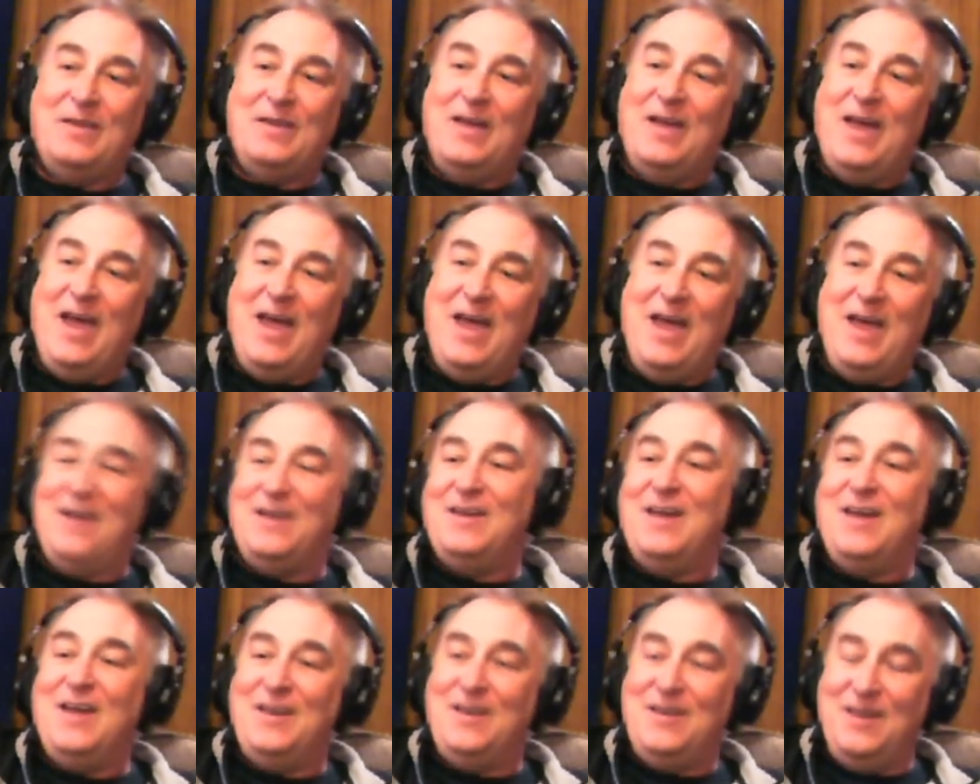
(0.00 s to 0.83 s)

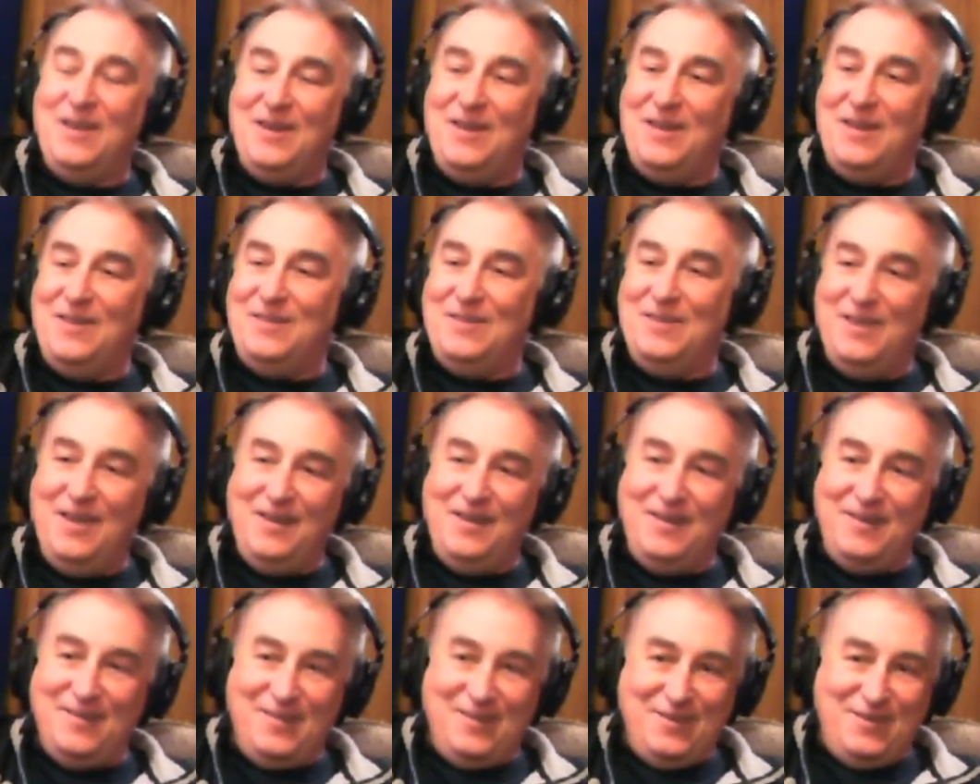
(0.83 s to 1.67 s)
and, and then at the
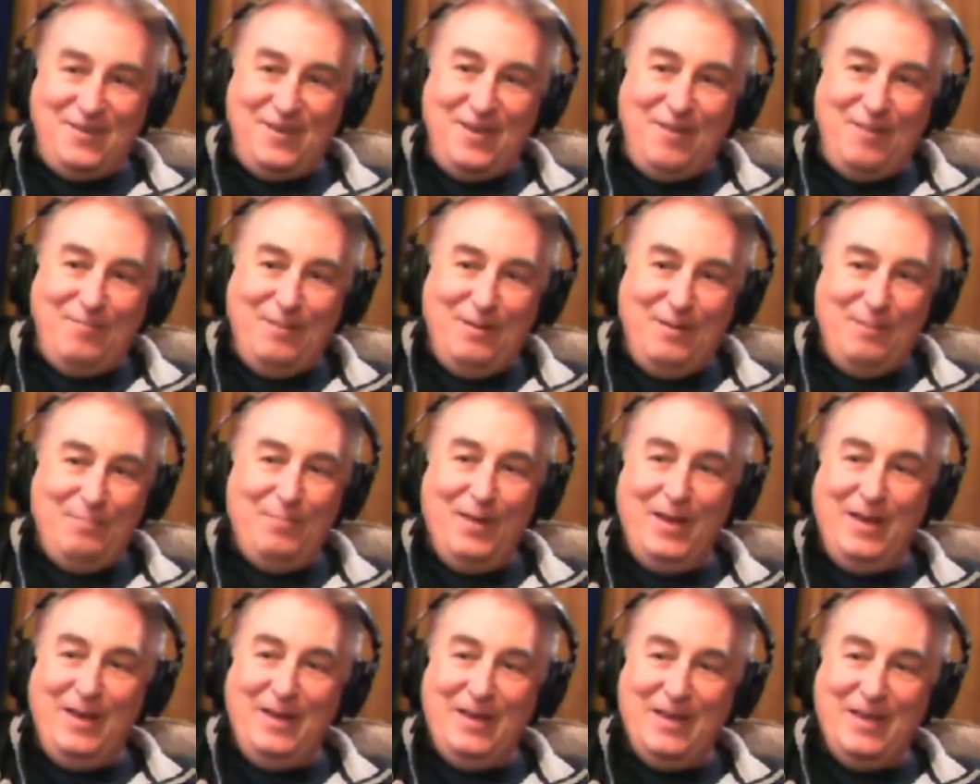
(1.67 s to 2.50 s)
end of the set, we'd
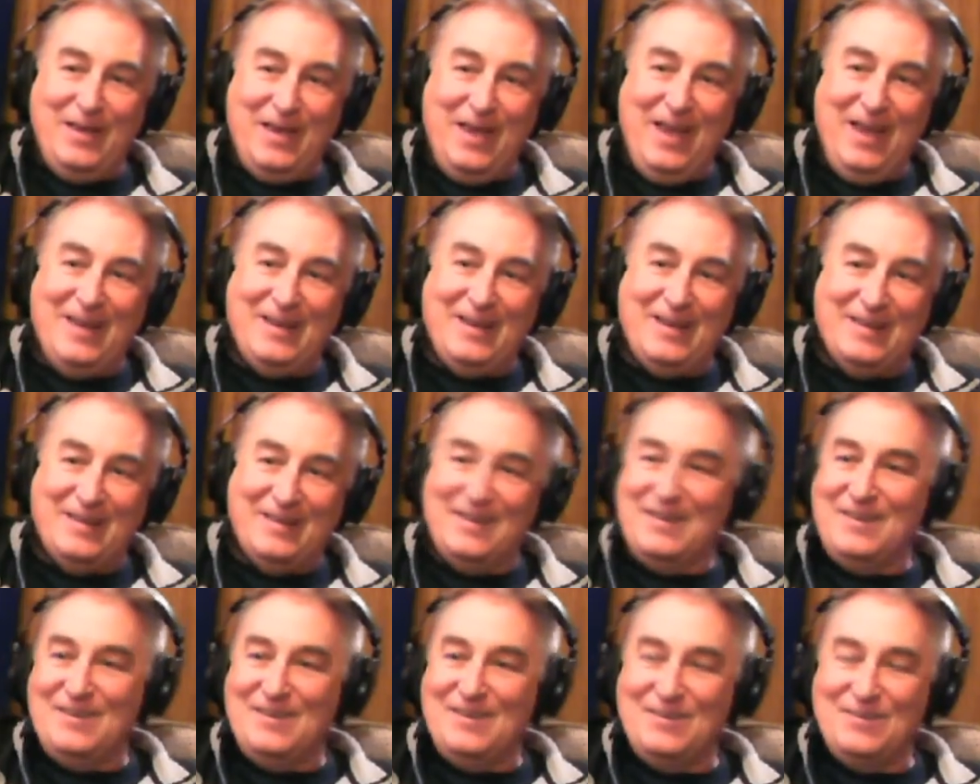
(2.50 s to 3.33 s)
play it again,
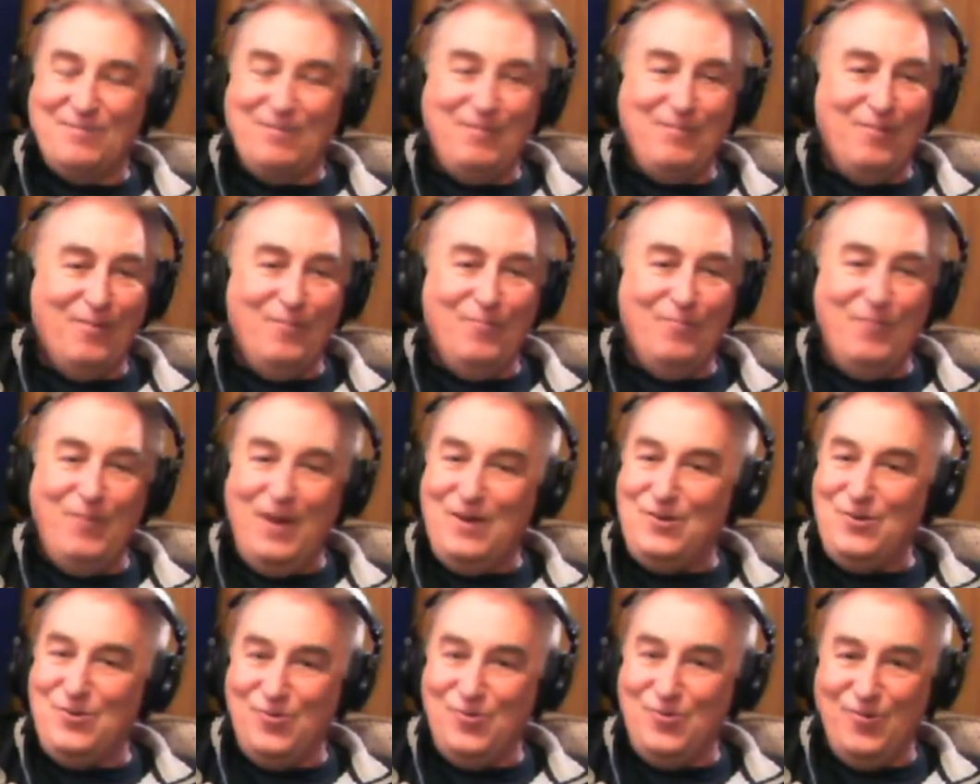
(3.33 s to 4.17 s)
because we were
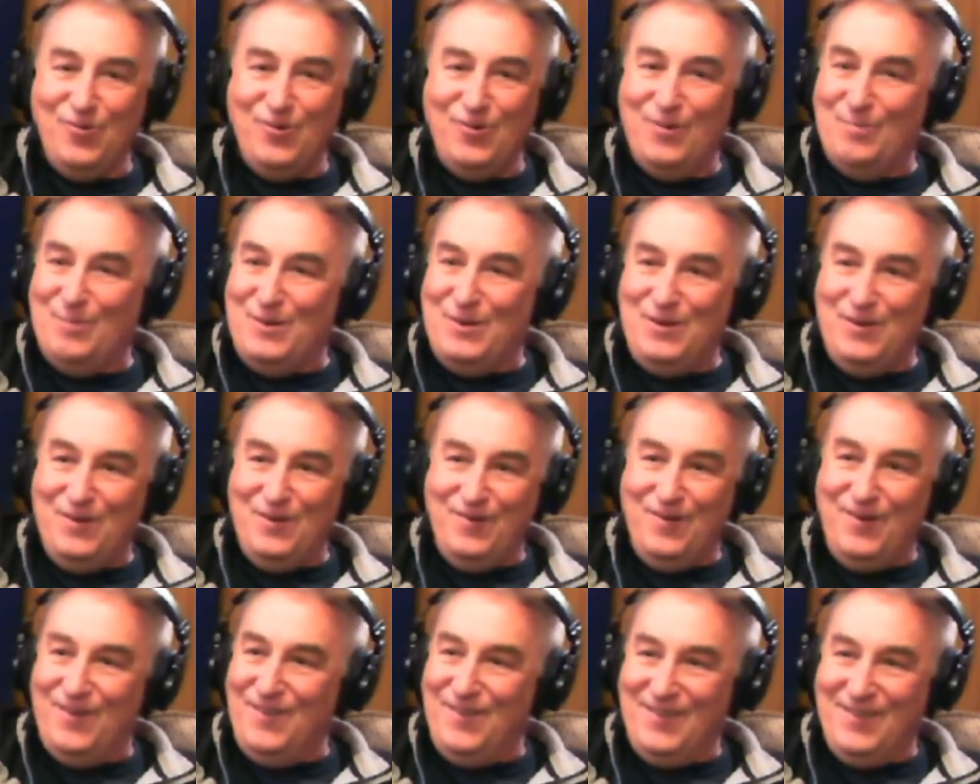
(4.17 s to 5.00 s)
way short of
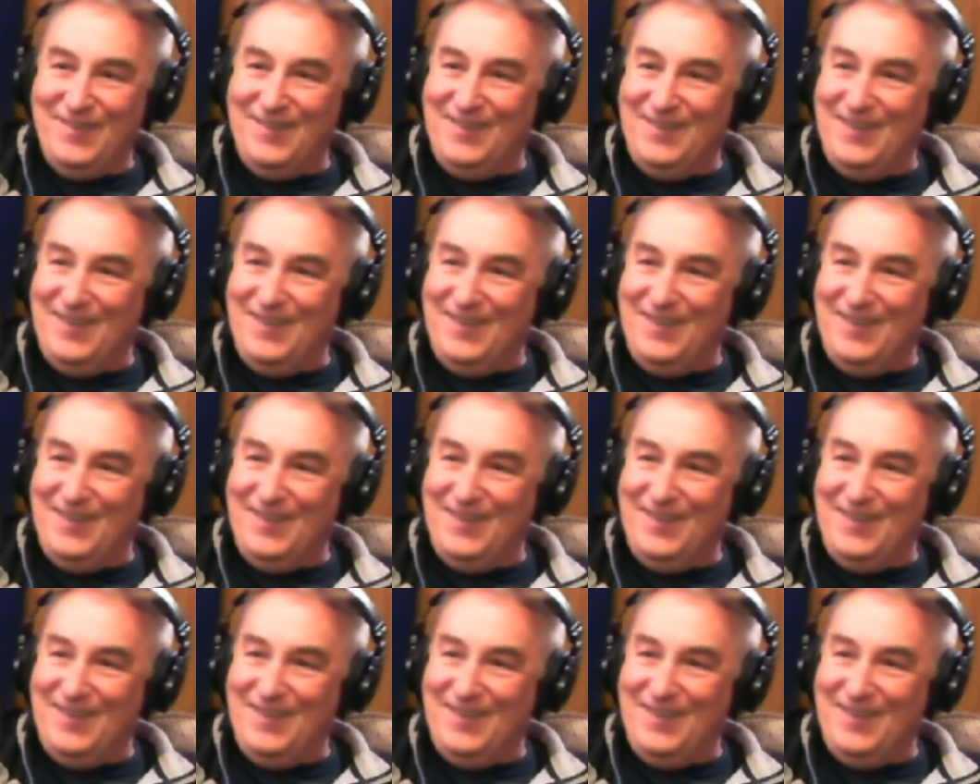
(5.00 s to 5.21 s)
material. Yeah.